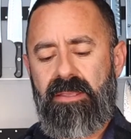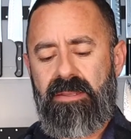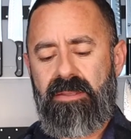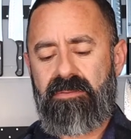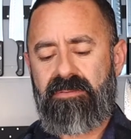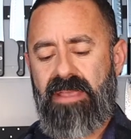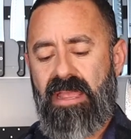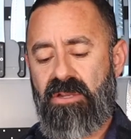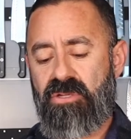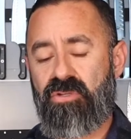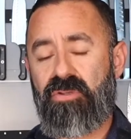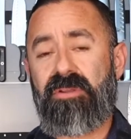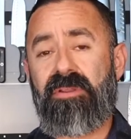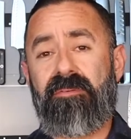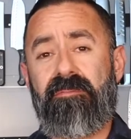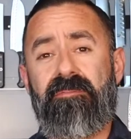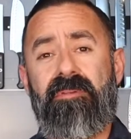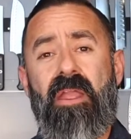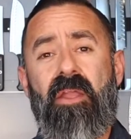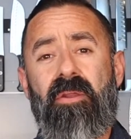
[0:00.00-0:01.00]
it is actually in a
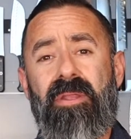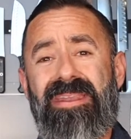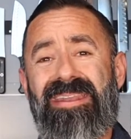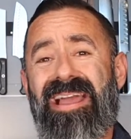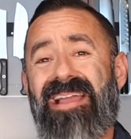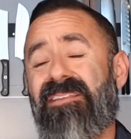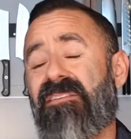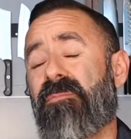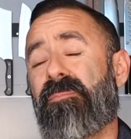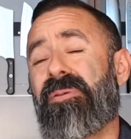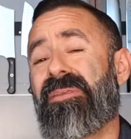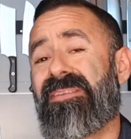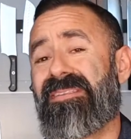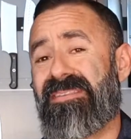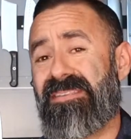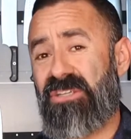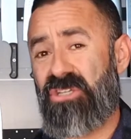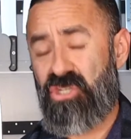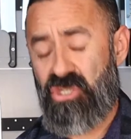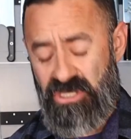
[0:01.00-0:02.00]
very nice
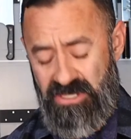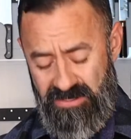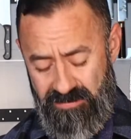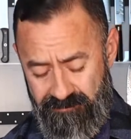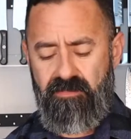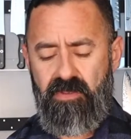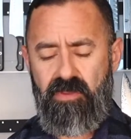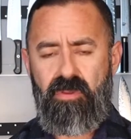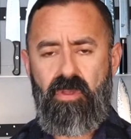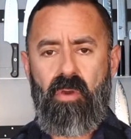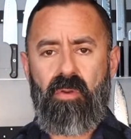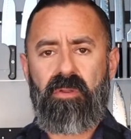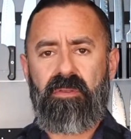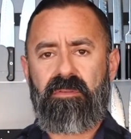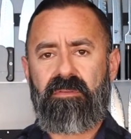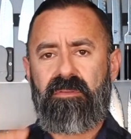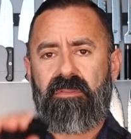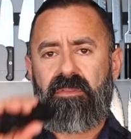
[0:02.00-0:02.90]
position. If you notice,